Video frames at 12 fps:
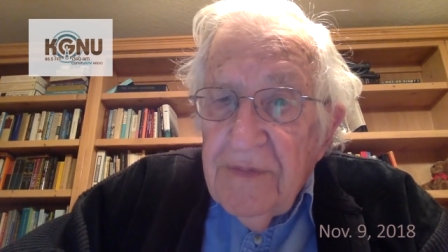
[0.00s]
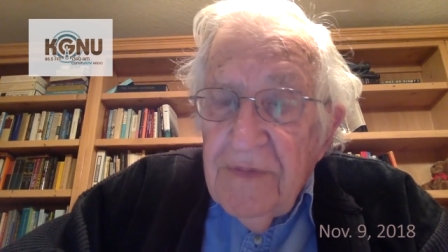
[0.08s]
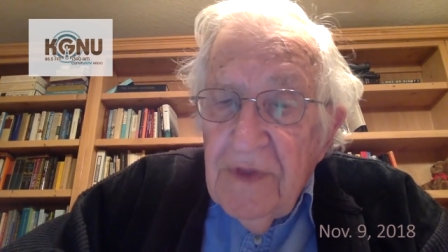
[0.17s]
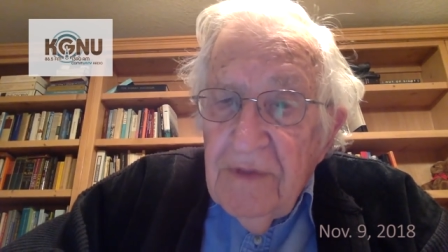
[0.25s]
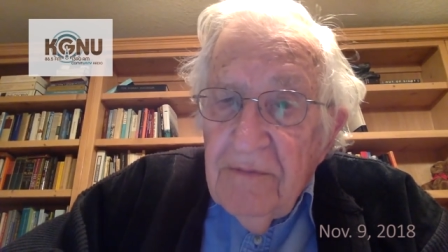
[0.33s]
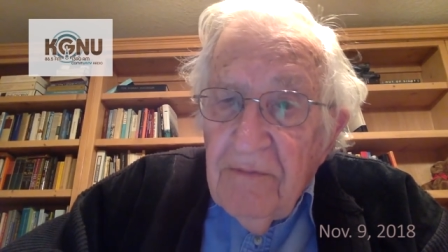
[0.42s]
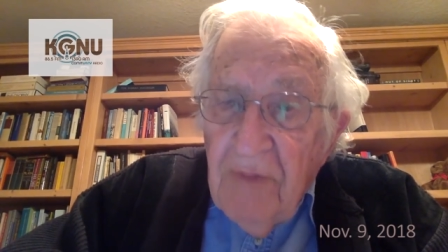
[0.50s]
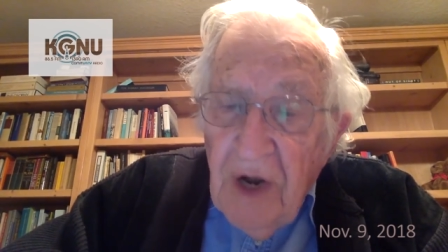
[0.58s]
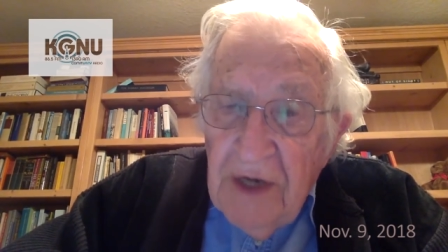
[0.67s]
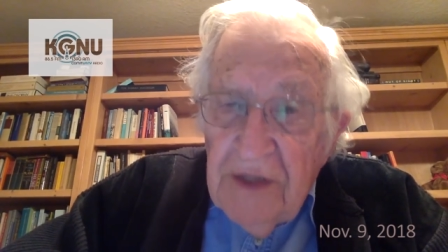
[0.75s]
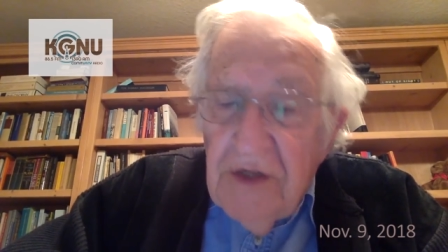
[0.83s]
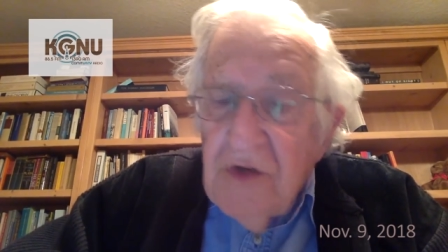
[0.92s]

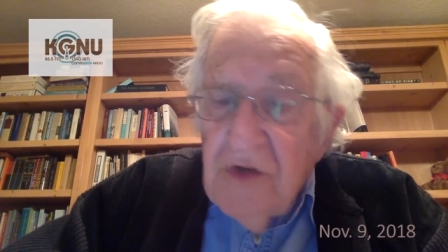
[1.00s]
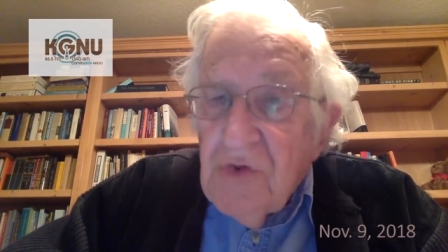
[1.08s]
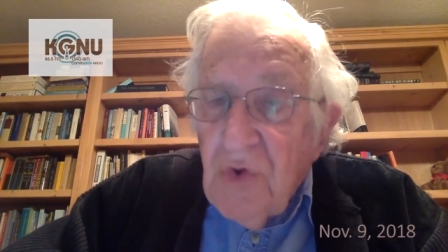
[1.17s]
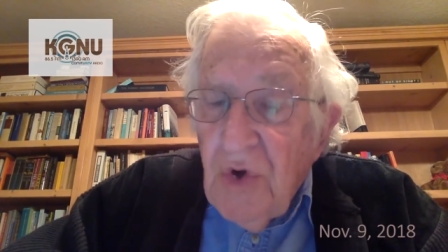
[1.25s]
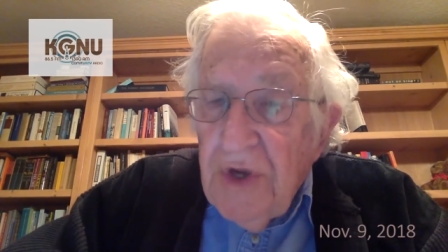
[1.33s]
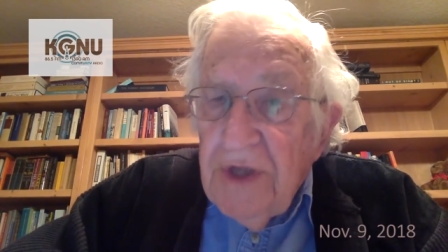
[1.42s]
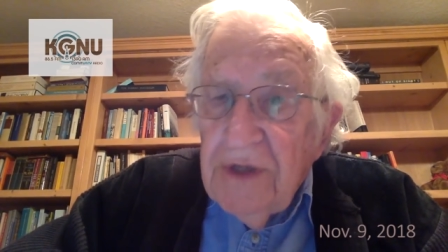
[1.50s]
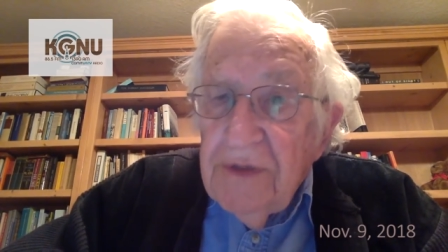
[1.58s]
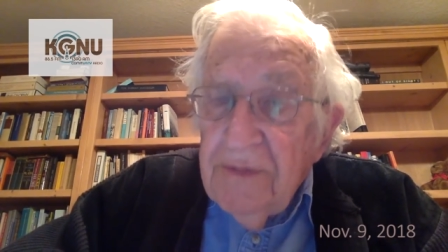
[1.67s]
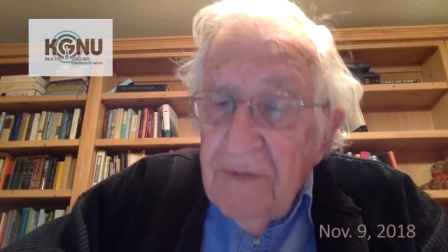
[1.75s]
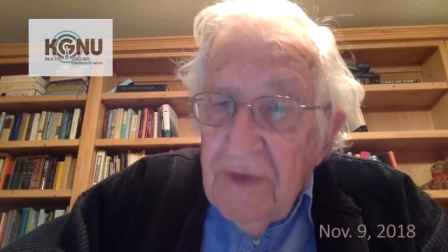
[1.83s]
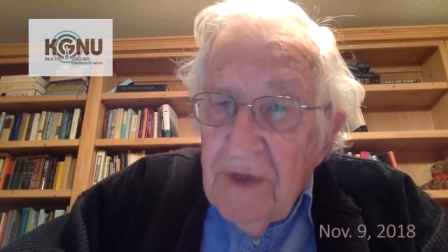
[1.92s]
mind-destroying
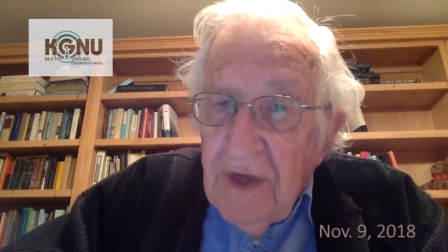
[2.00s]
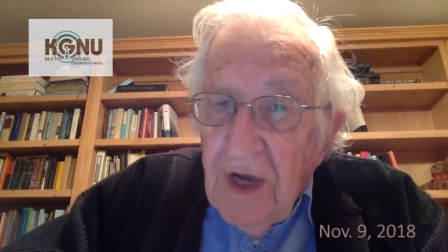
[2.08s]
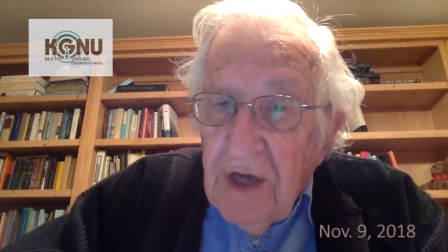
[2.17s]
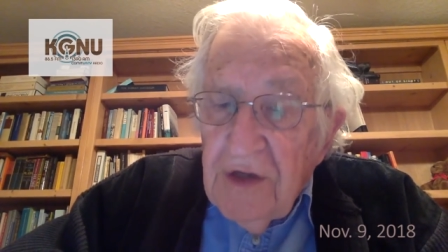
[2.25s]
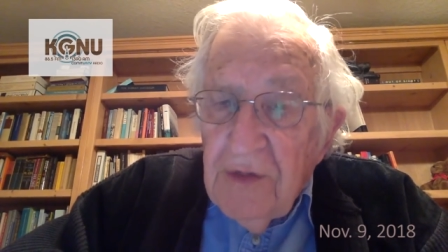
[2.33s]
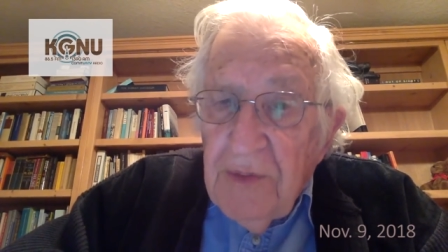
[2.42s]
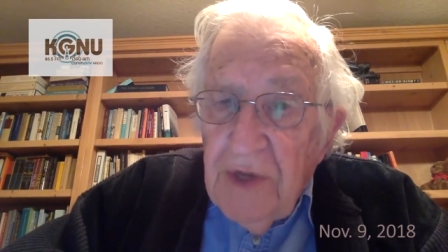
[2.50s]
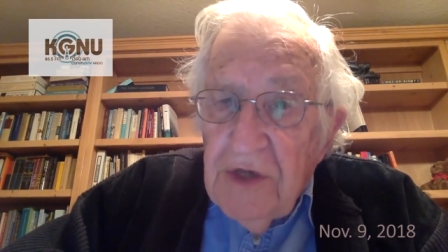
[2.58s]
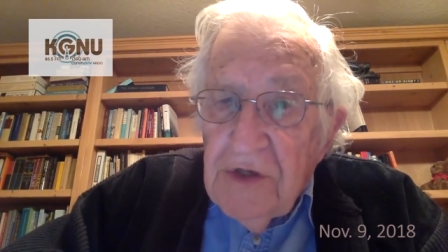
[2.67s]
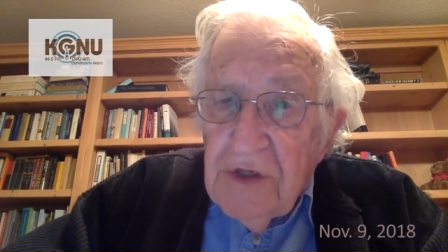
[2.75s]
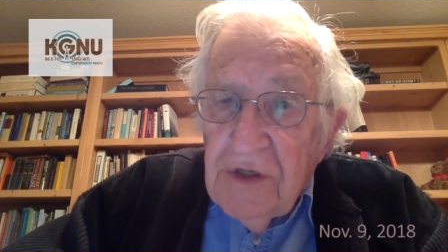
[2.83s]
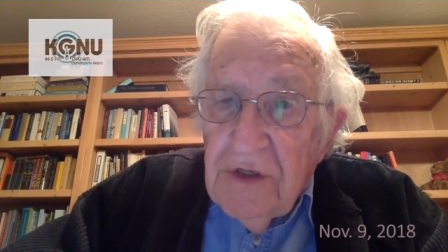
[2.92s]

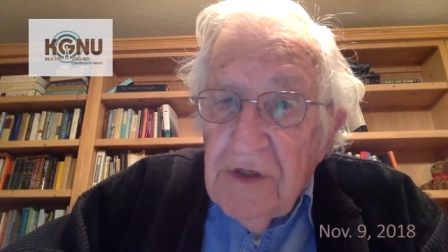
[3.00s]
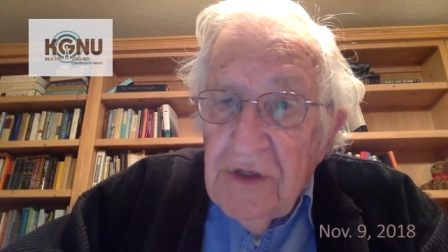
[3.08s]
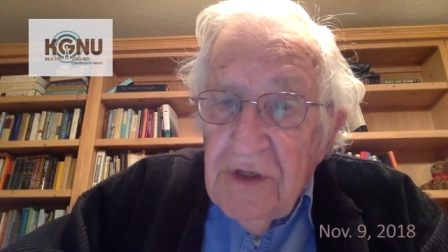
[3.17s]
occupations